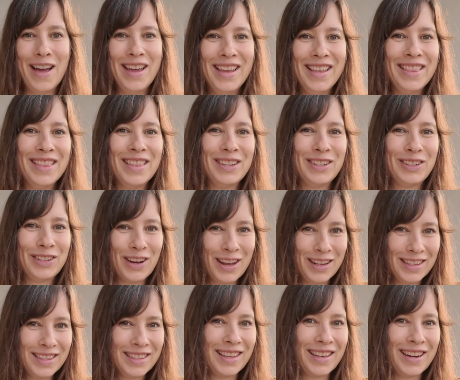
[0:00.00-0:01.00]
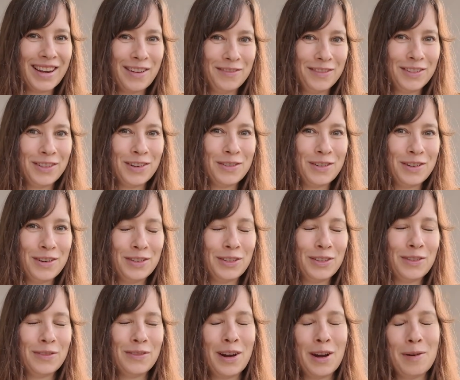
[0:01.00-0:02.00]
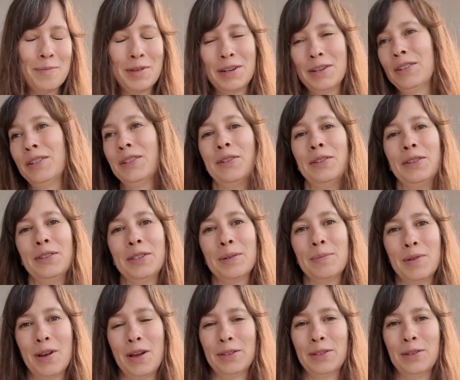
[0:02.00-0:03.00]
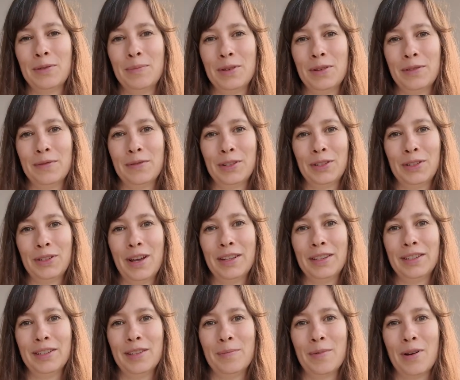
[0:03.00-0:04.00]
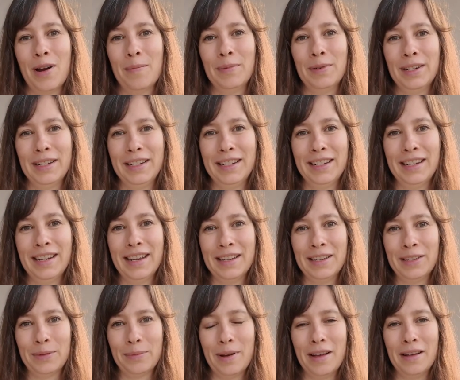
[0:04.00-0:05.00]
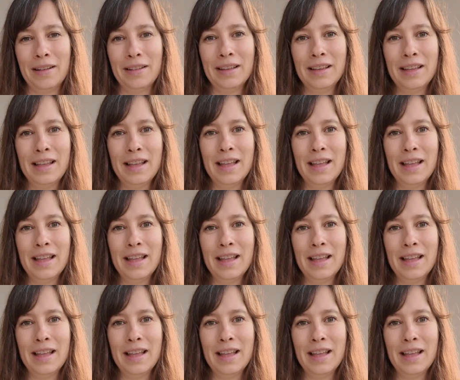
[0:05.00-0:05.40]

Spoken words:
in the shots that I've shown you so far, I'm going to show you some not so beautiful shots of the property today as well.